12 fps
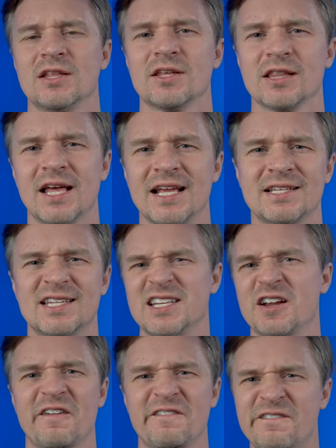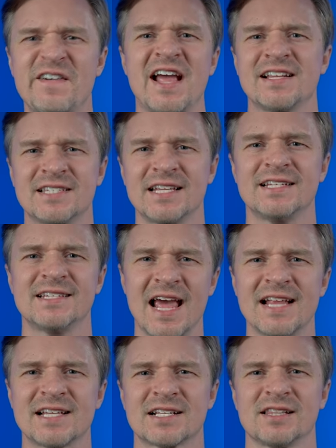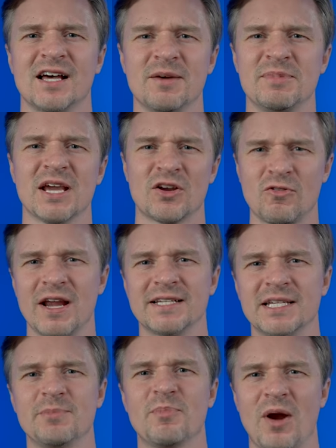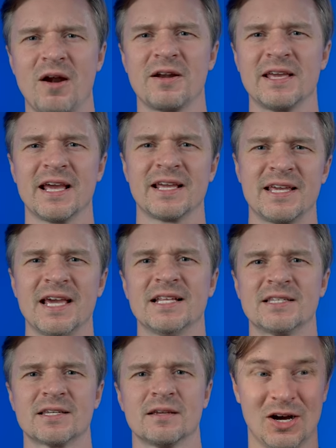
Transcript: the lights in your fancy dance club, you crazy partying kids.